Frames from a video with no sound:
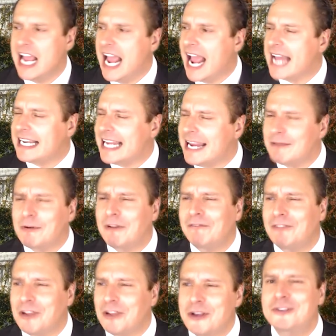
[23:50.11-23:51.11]
and he
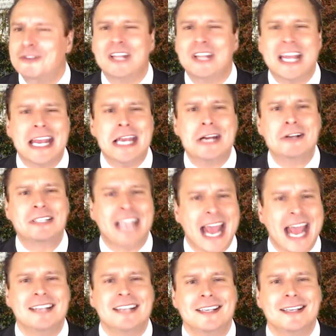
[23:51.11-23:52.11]
refused to hear
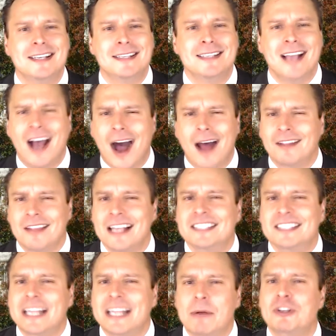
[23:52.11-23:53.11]
cases
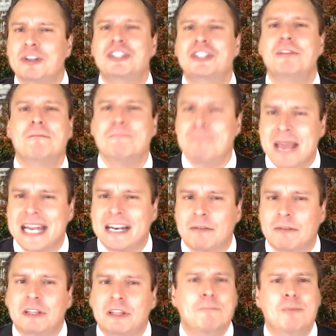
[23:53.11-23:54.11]
unless they were submitted
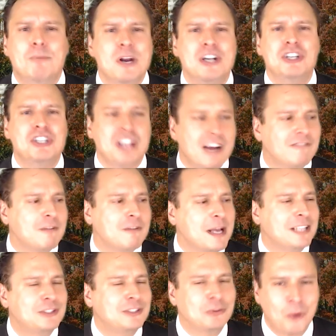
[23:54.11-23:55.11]
with the British
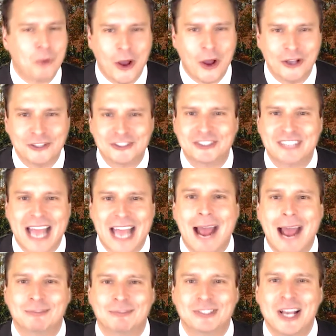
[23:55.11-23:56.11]
government's royal
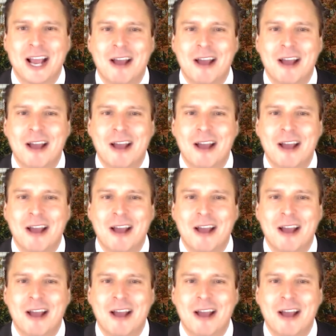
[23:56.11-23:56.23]
stamps,